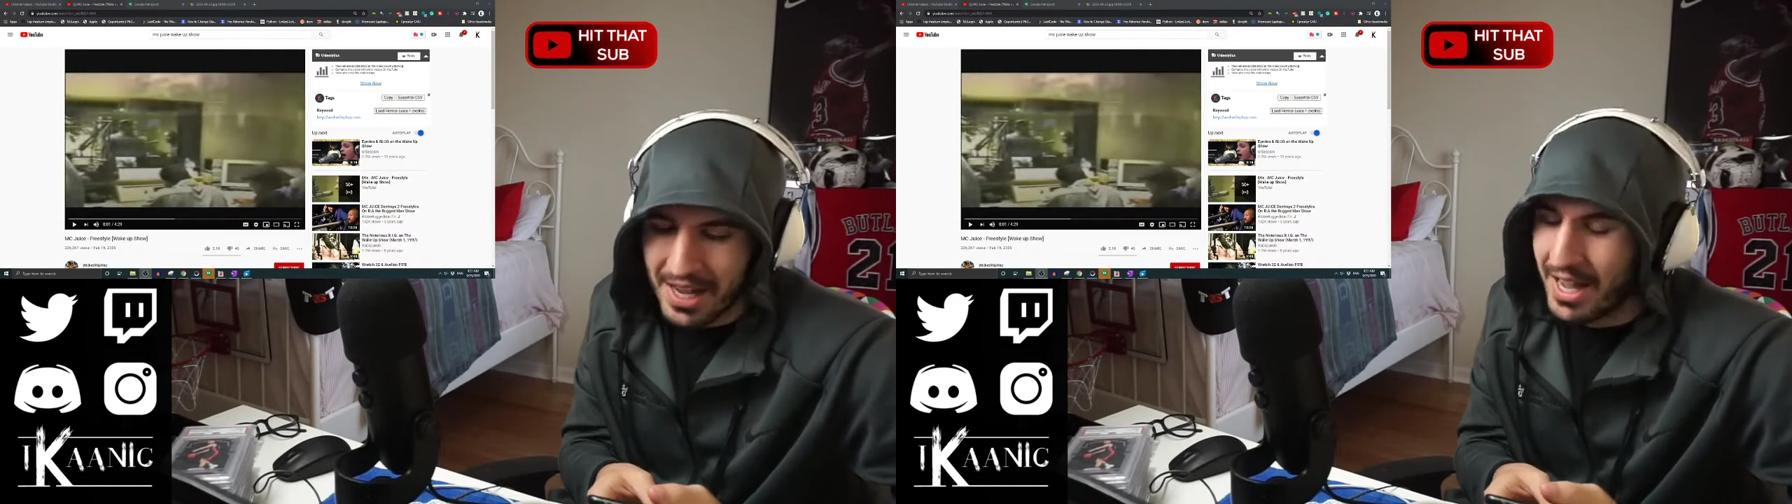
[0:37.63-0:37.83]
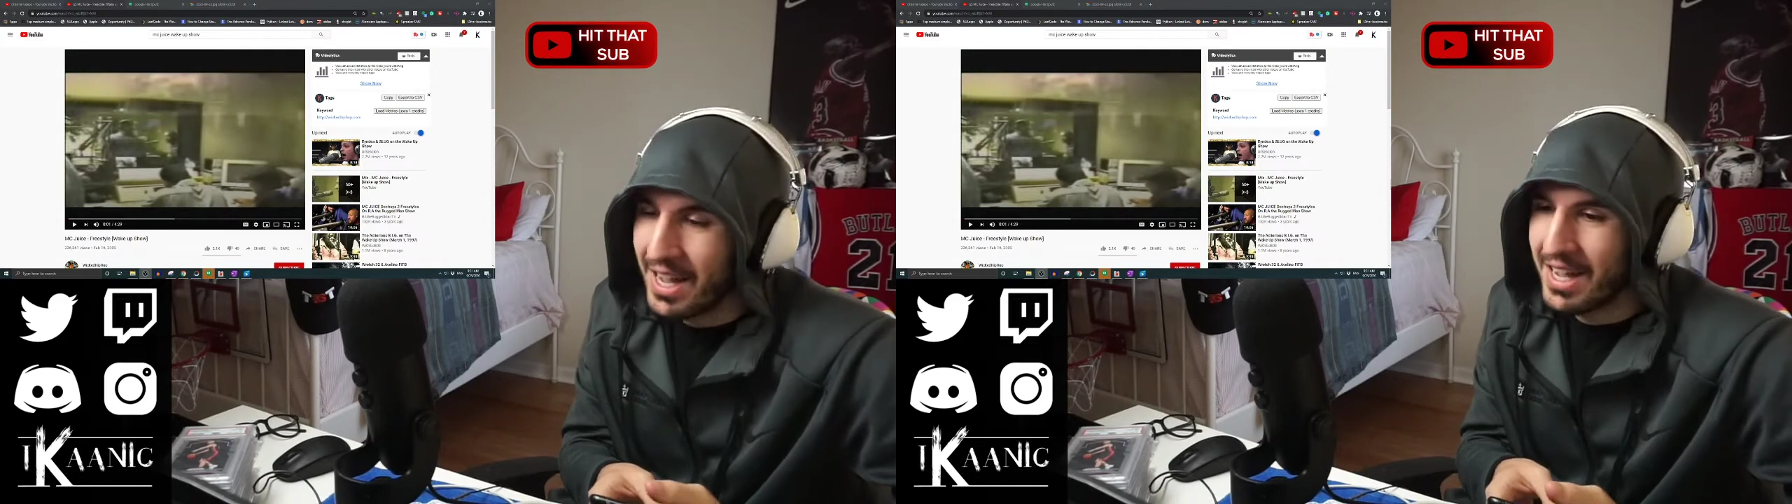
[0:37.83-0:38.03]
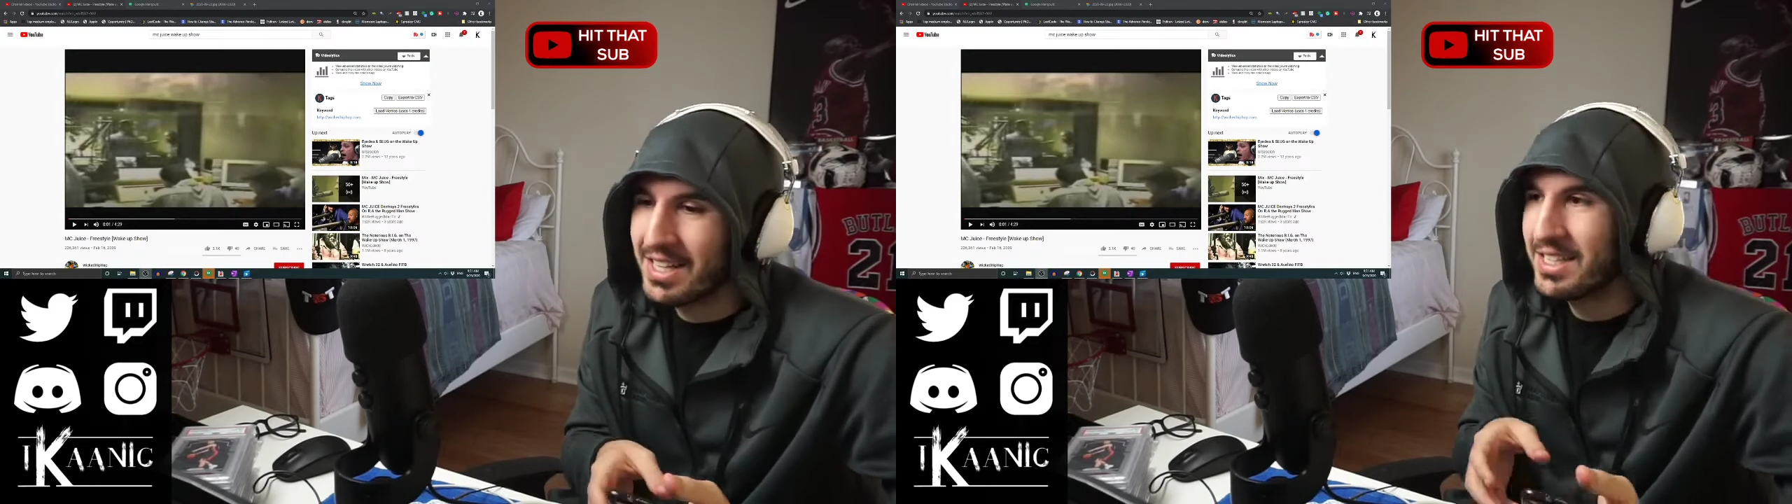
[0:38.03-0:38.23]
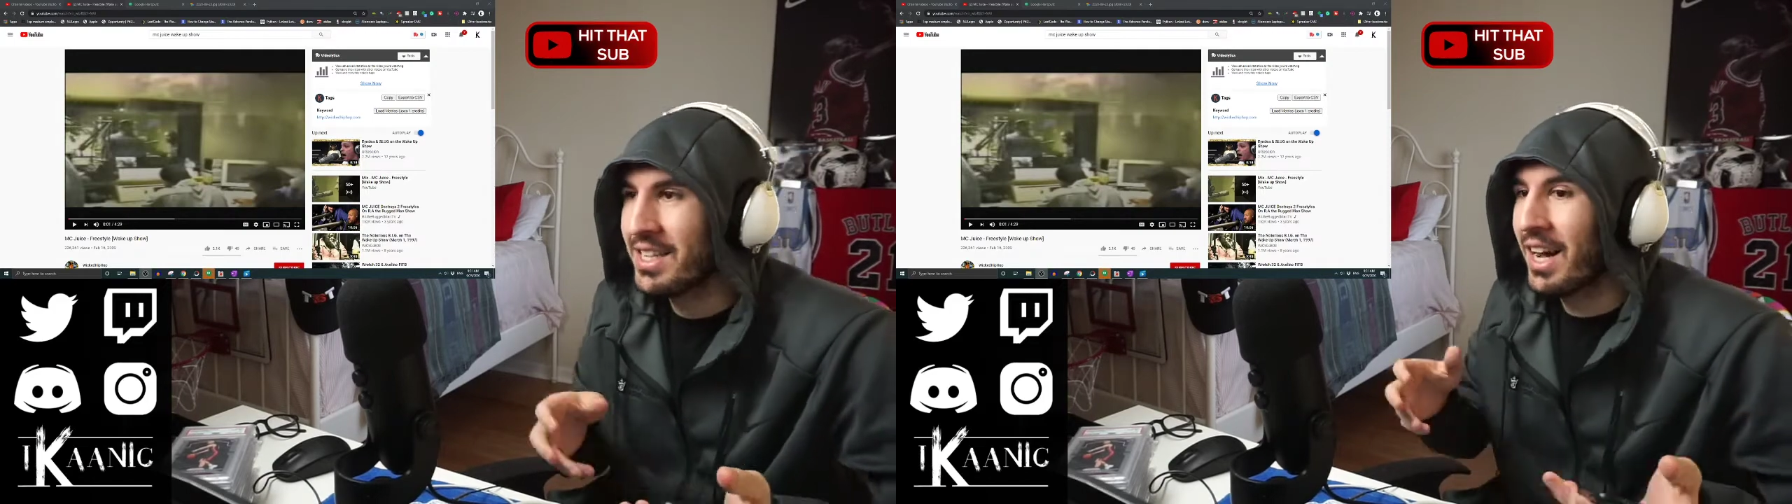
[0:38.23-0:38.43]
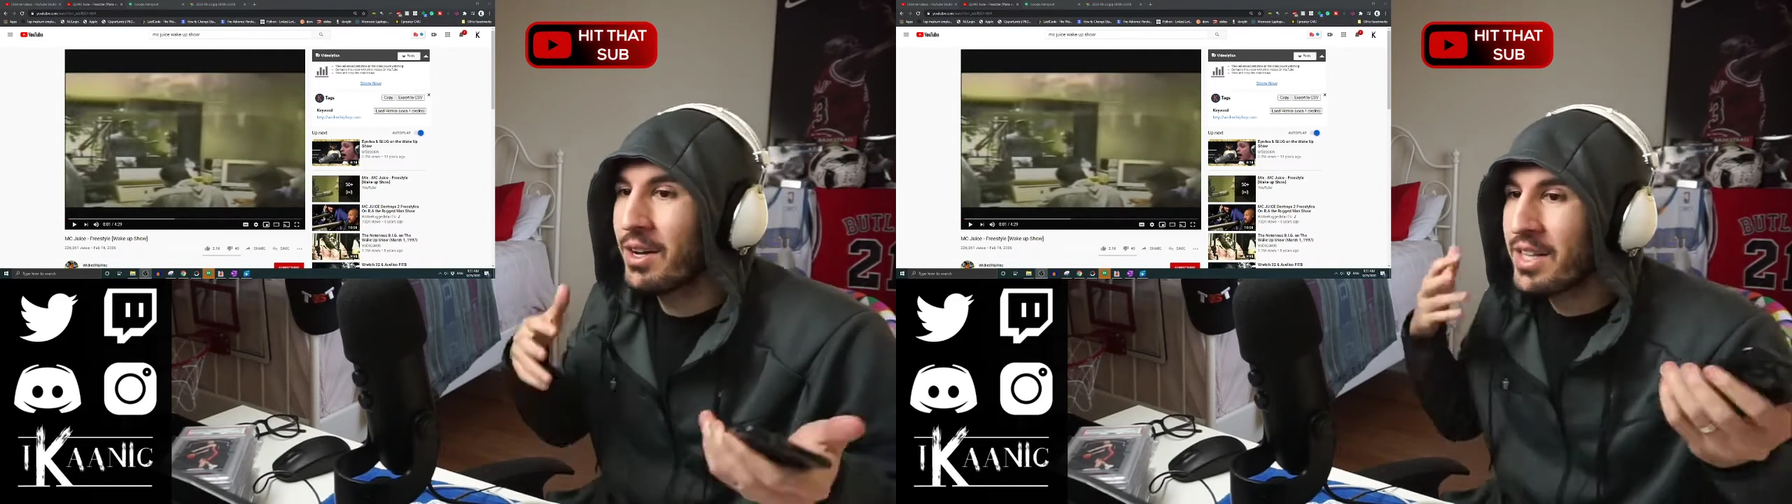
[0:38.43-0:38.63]
And
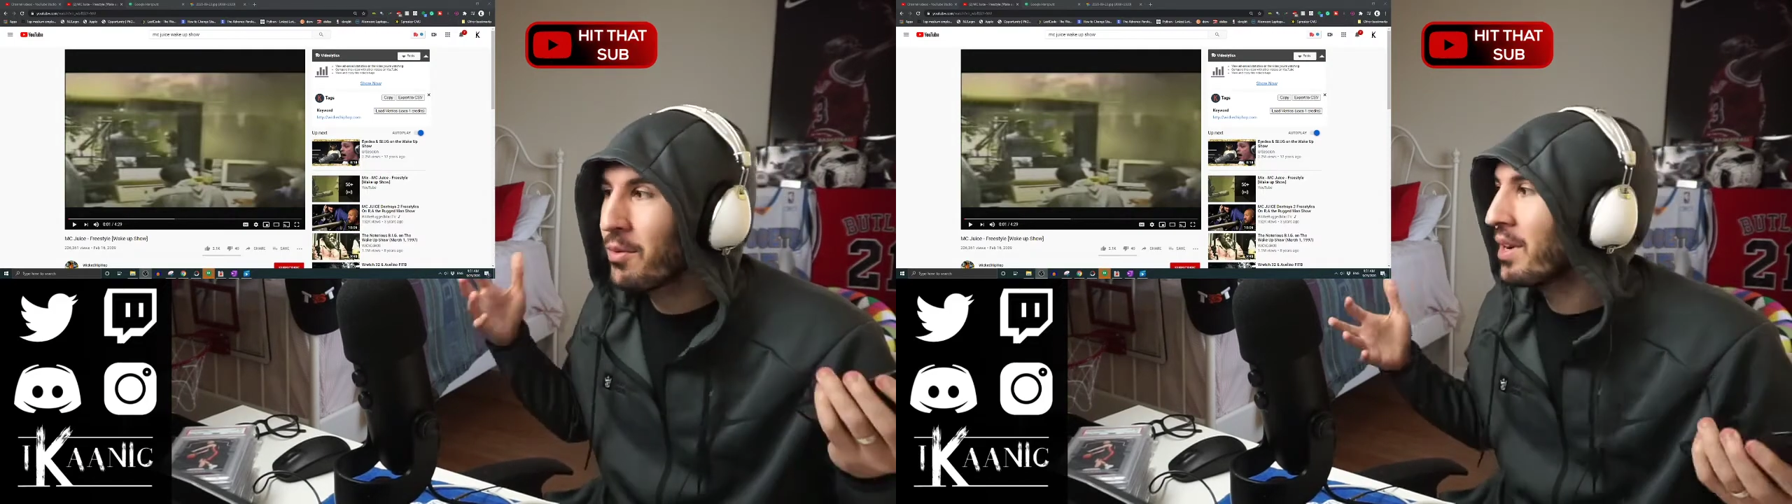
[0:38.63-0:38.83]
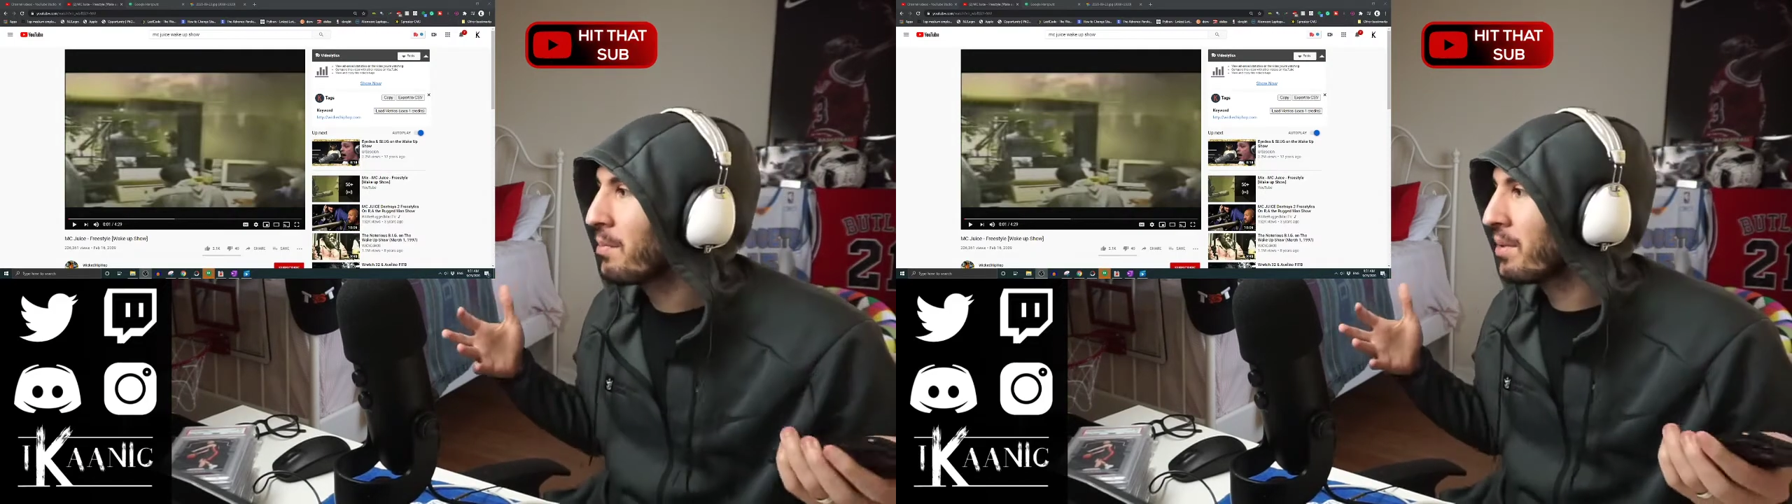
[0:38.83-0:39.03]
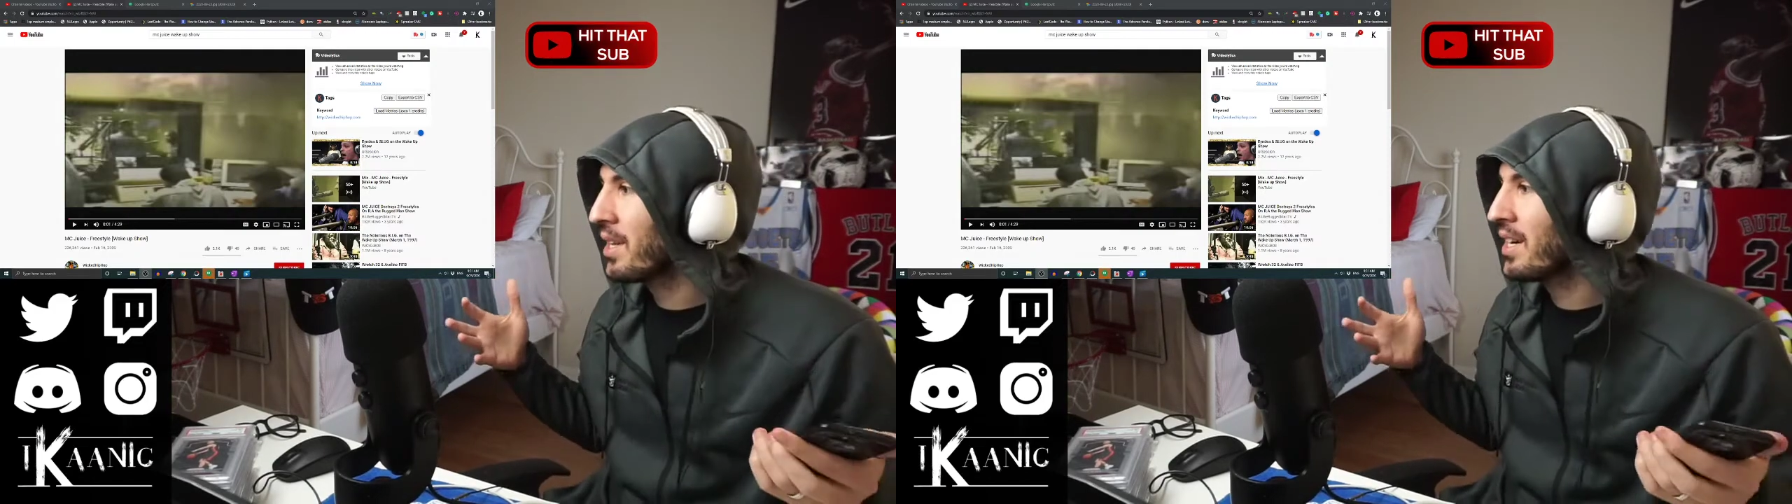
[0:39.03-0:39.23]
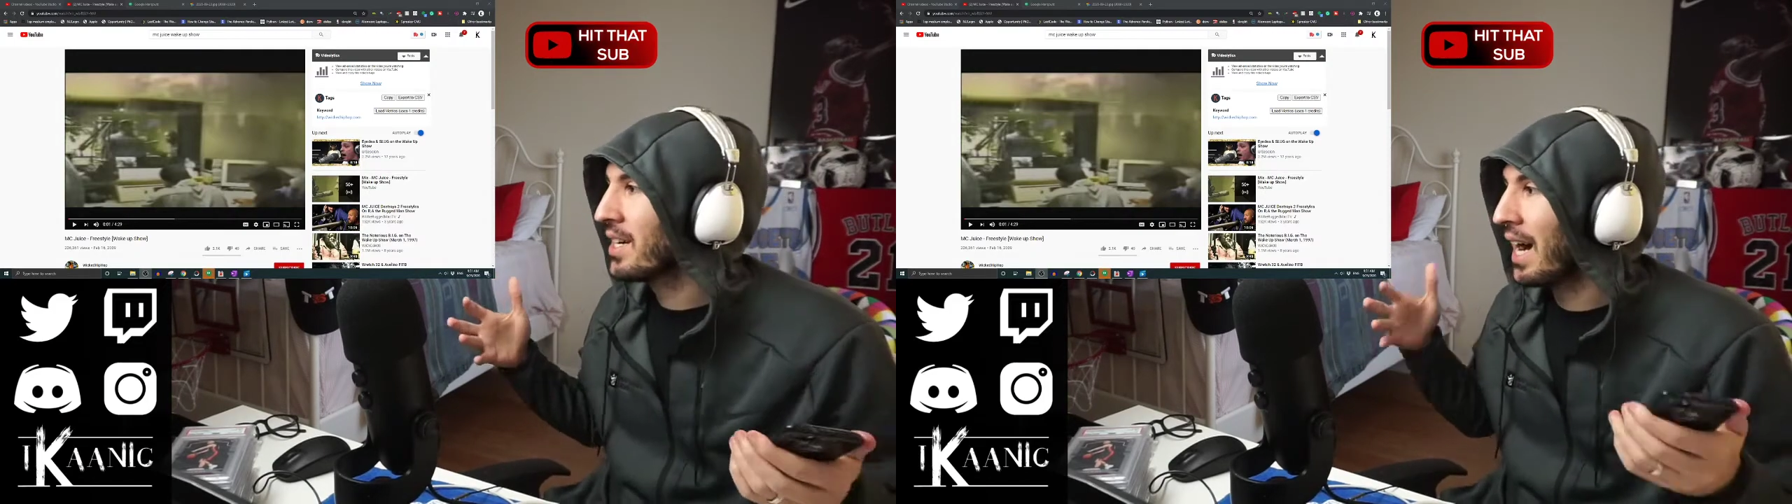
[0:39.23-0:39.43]
I did want to plug,